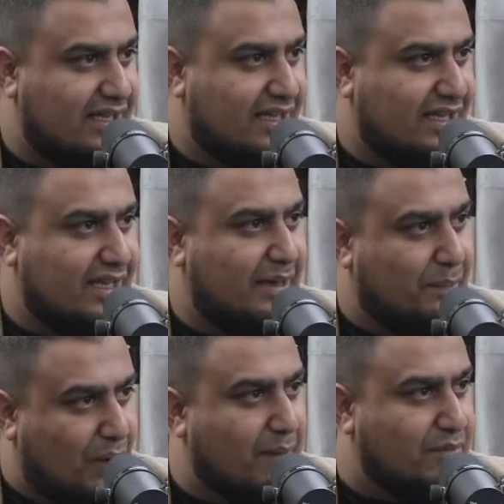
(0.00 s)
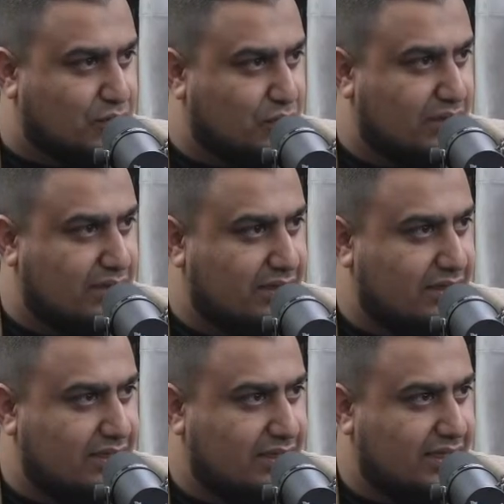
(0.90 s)
them behind. In primary school?
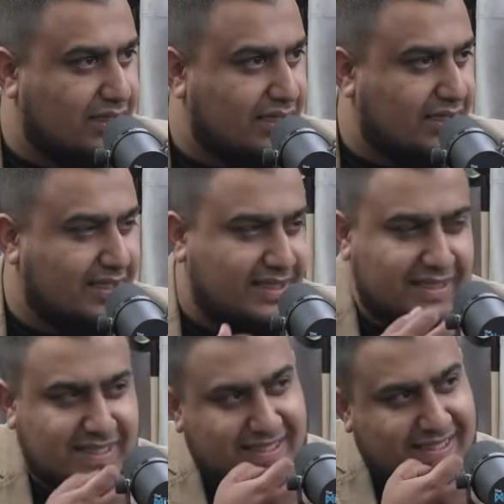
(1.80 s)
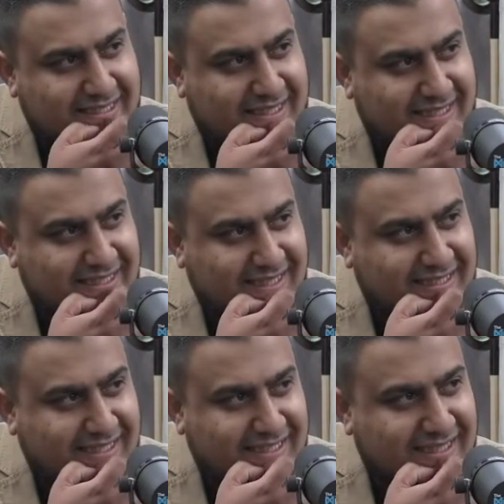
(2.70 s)
Primary school.
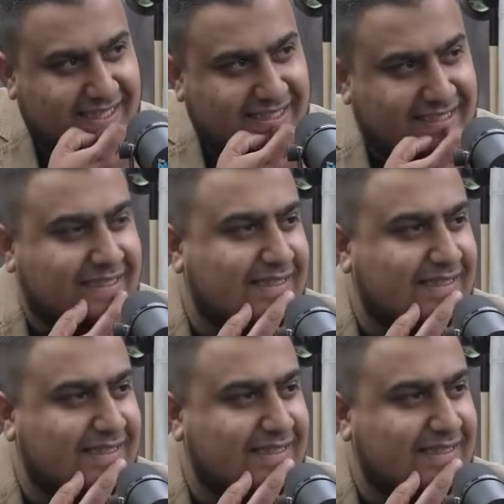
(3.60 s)
I will never